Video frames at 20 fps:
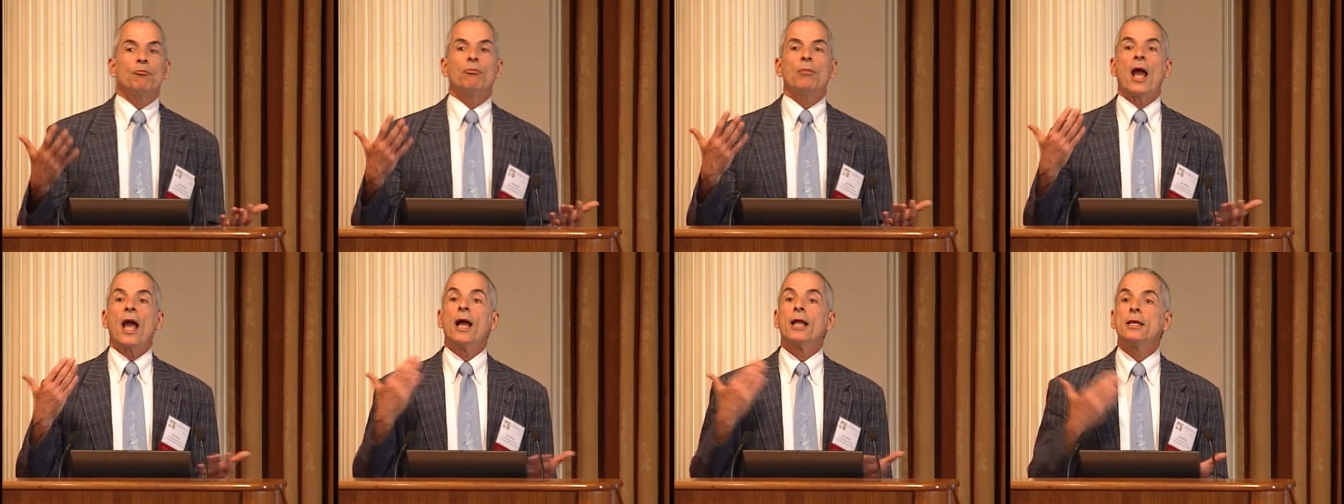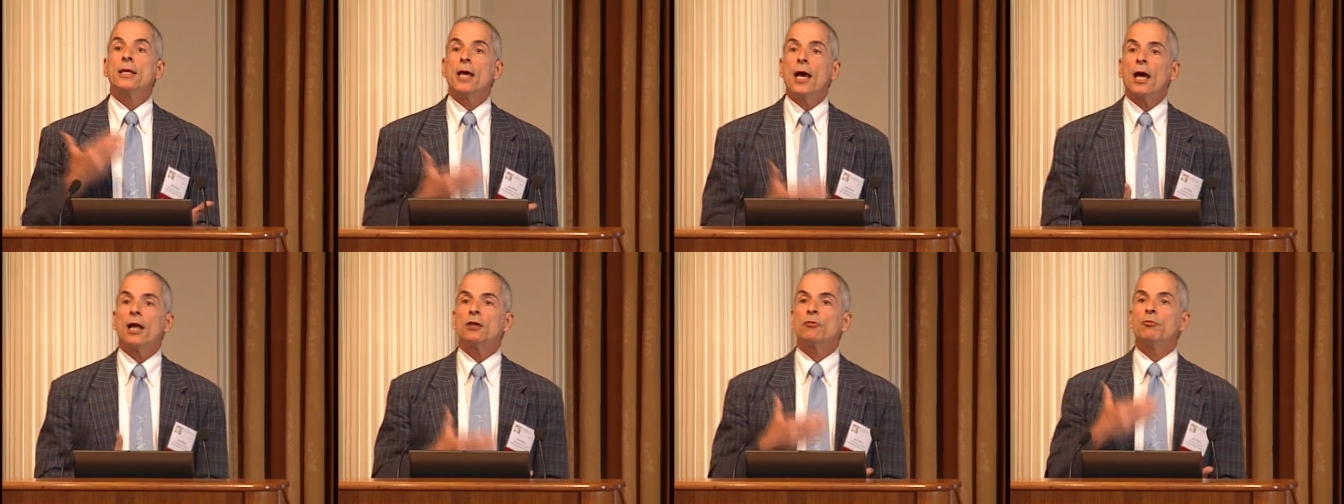And
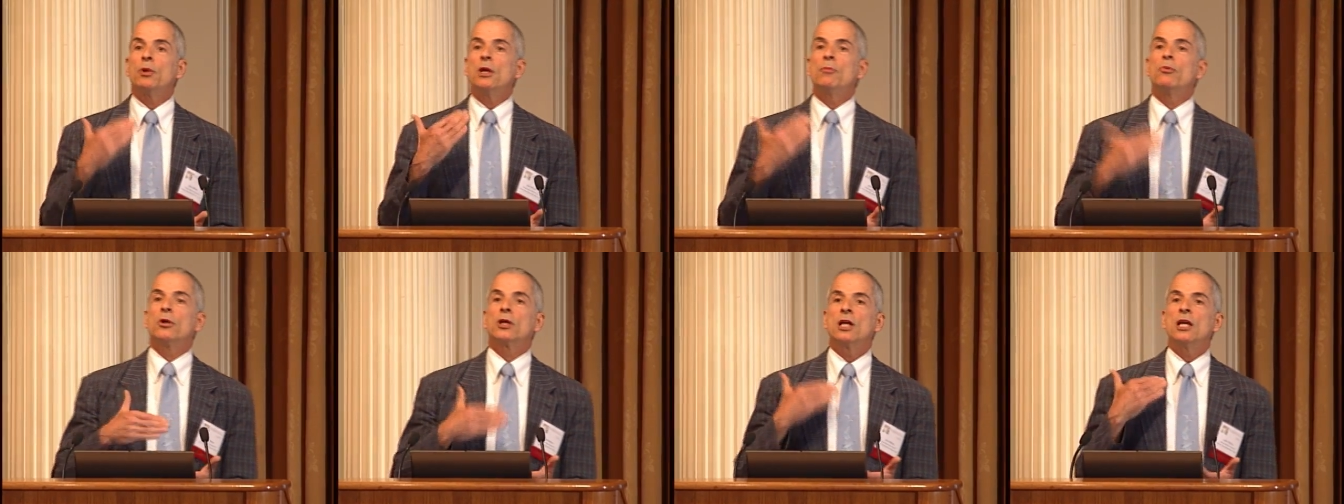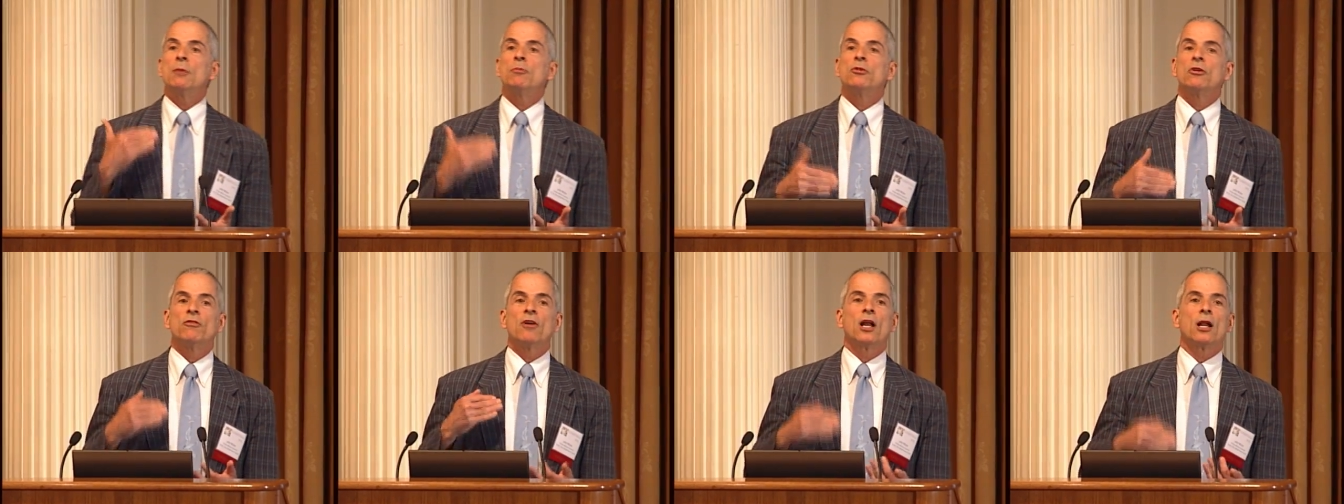yet, people keep
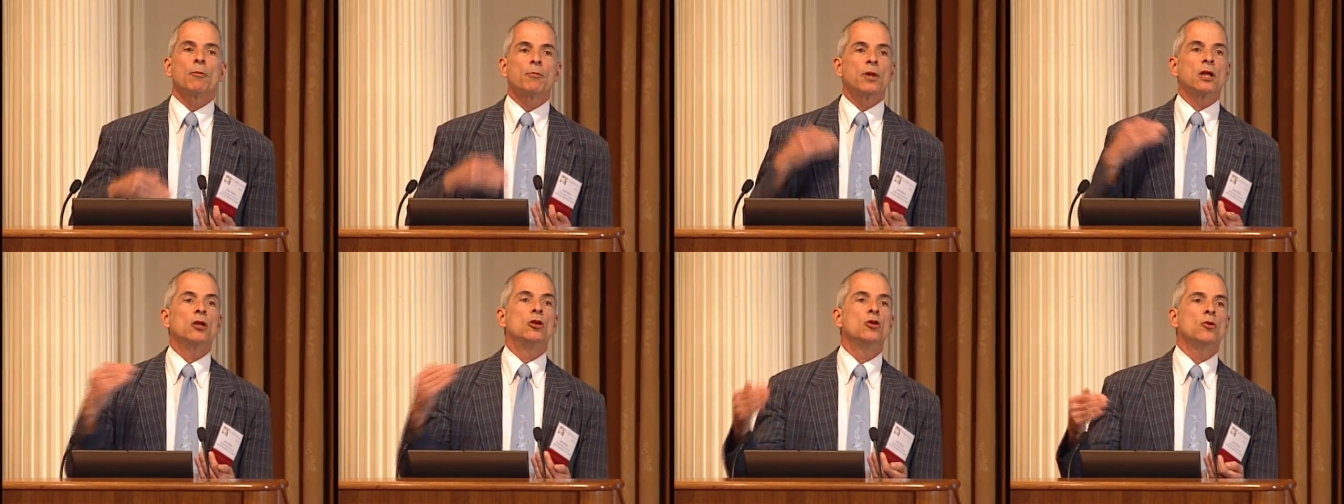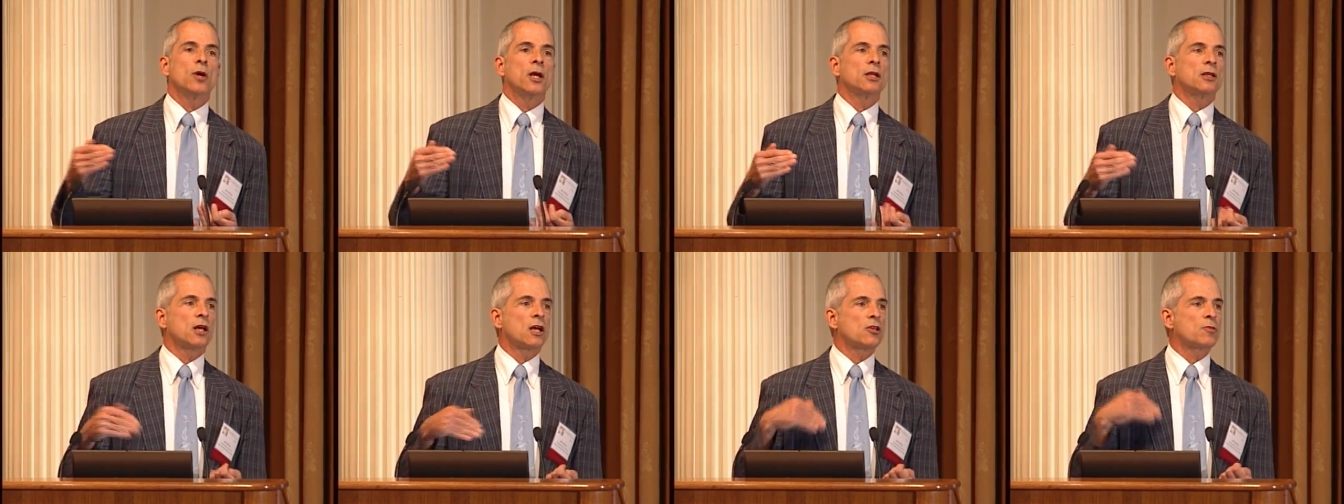developing new
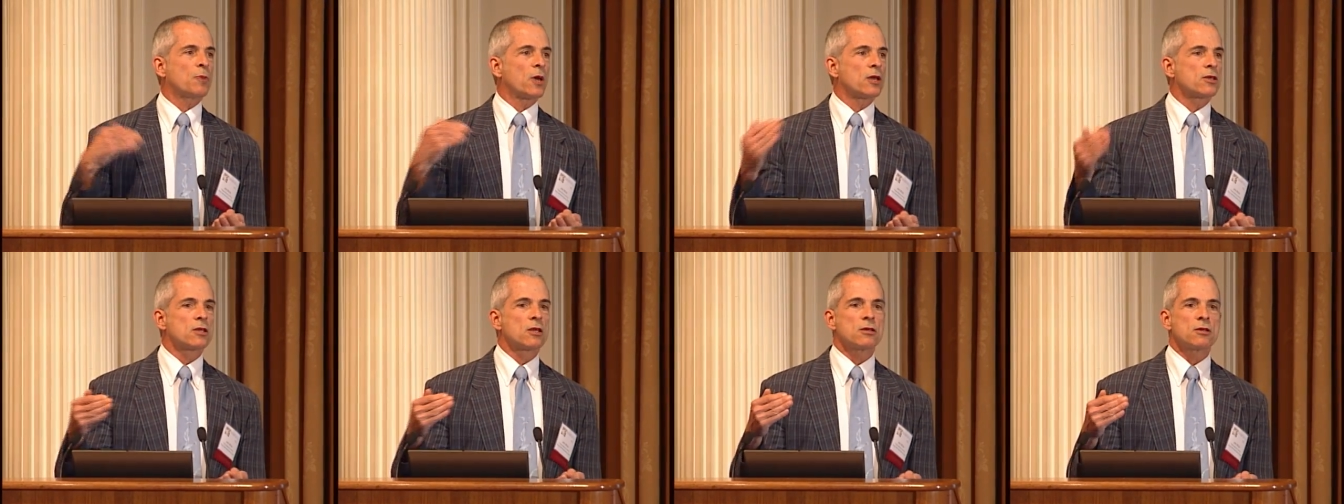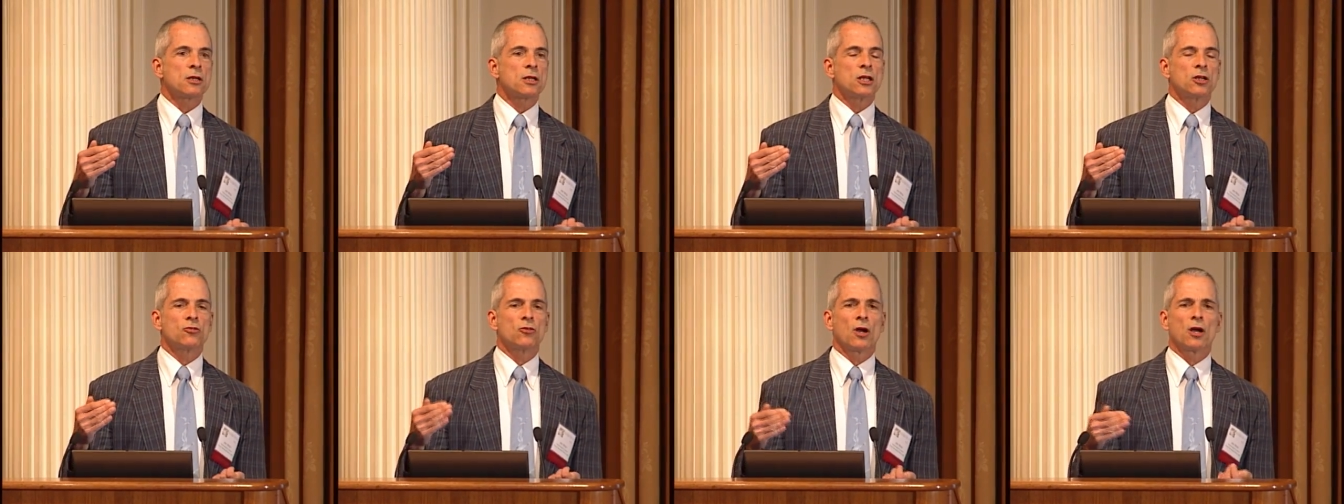
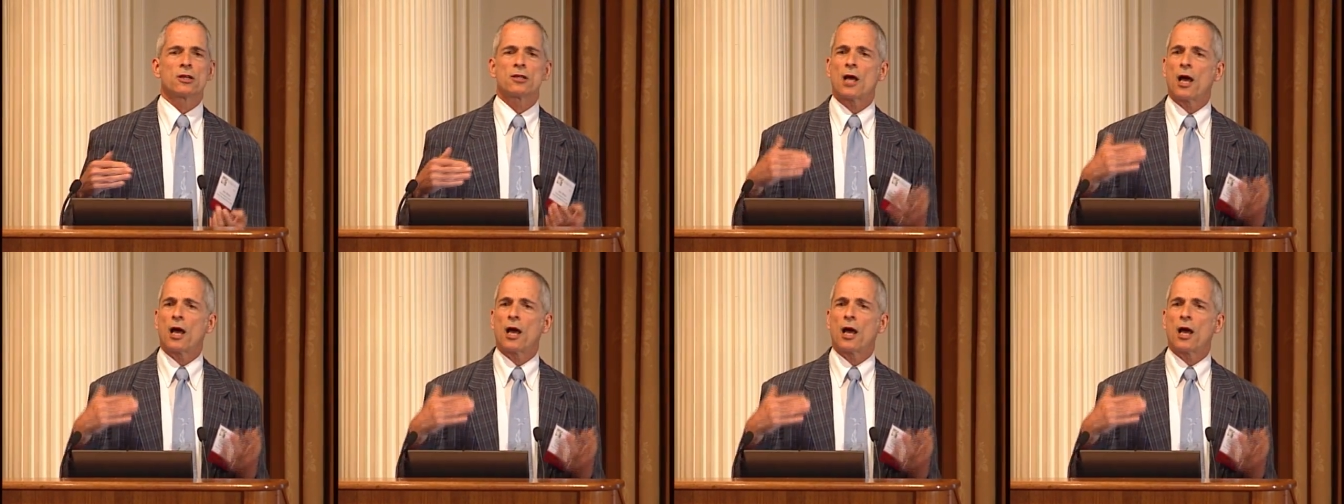anti-spasticity drugs,